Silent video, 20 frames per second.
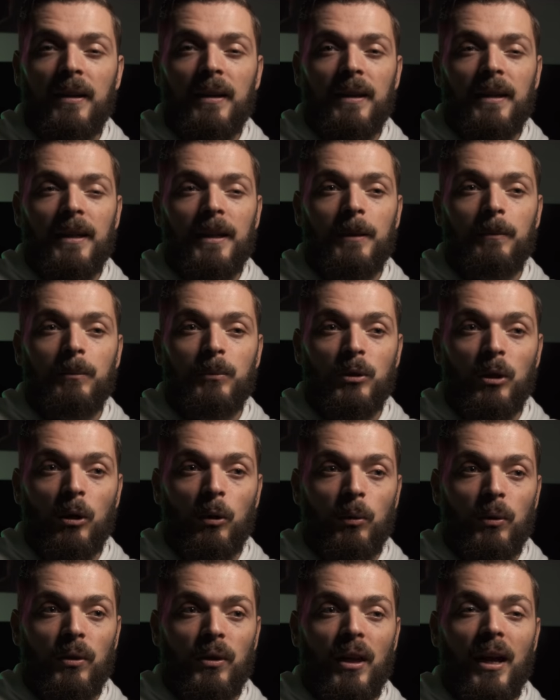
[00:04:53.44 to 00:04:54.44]
So
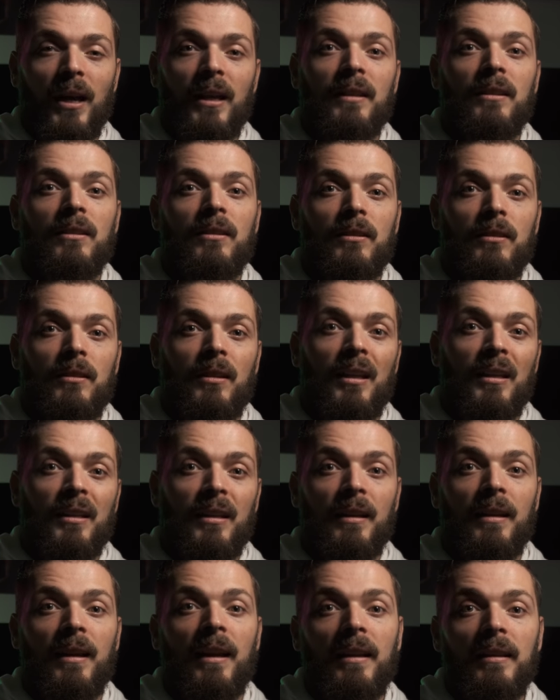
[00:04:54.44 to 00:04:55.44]
that
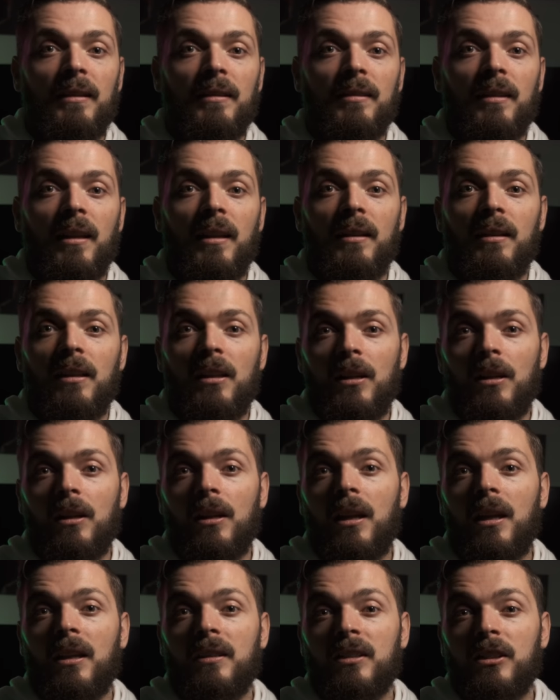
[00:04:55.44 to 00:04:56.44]
indicates that their
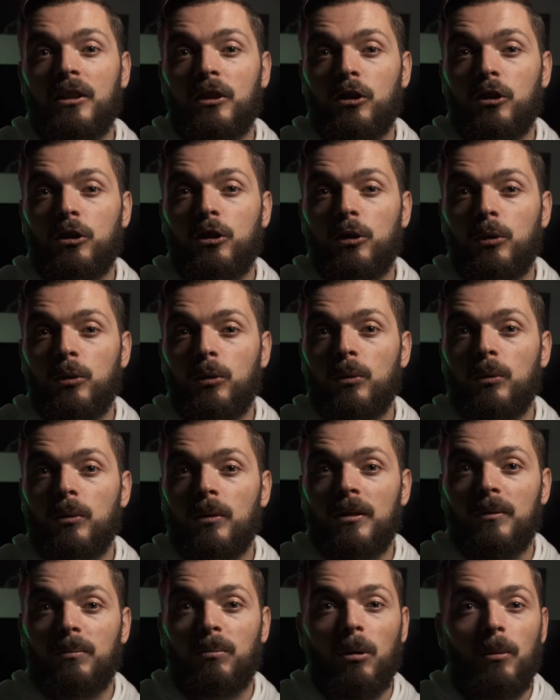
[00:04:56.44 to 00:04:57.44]
XH2
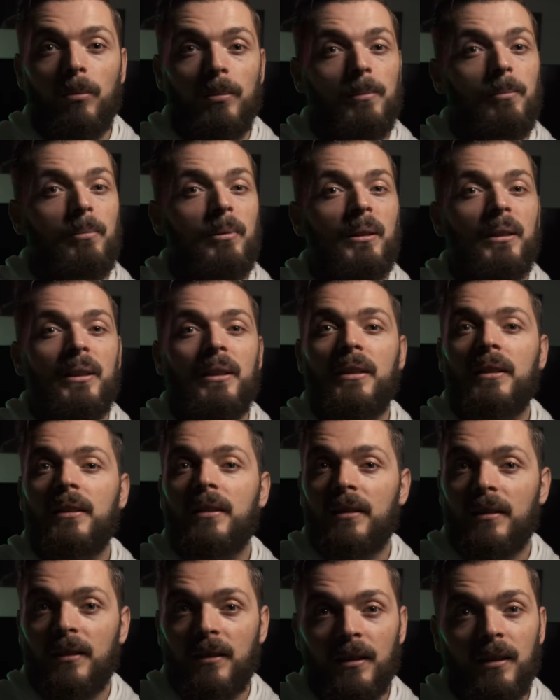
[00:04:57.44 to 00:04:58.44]
is probably
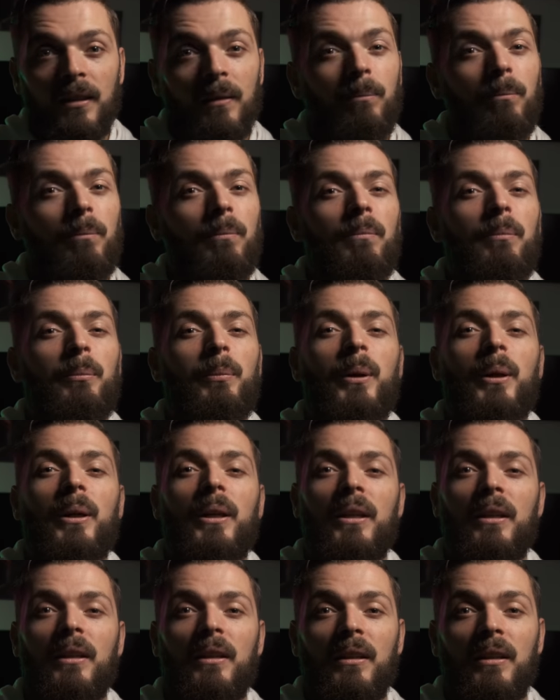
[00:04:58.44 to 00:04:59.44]

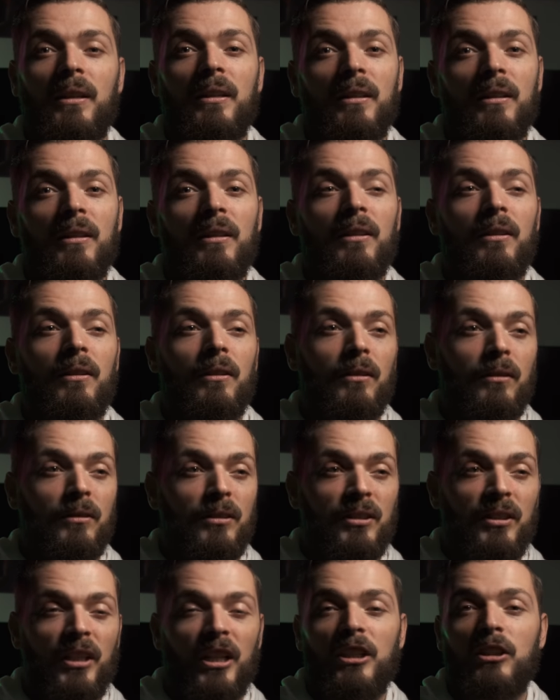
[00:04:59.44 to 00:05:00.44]
being in
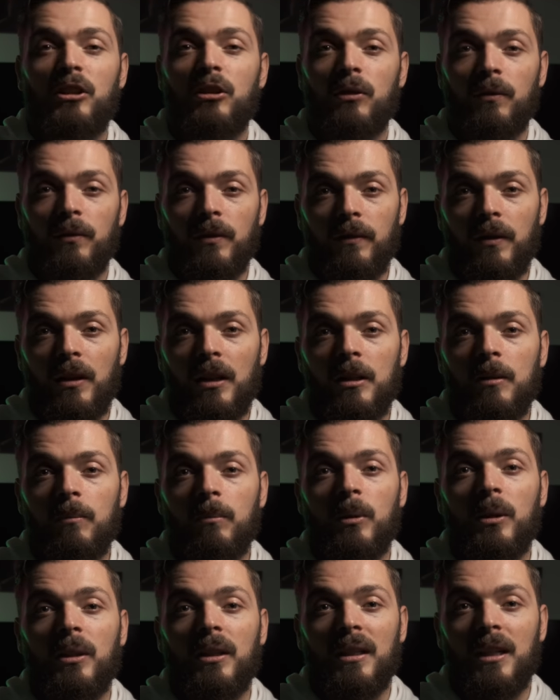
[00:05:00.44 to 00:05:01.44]
stages of
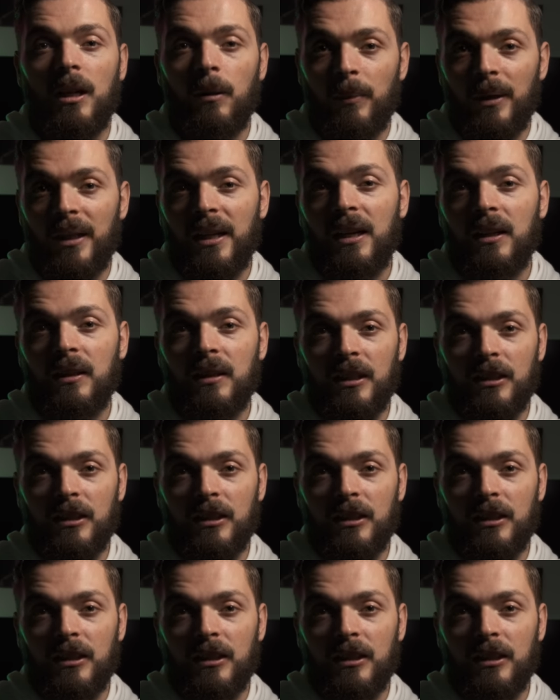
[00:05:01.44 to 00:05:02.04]
development and coming out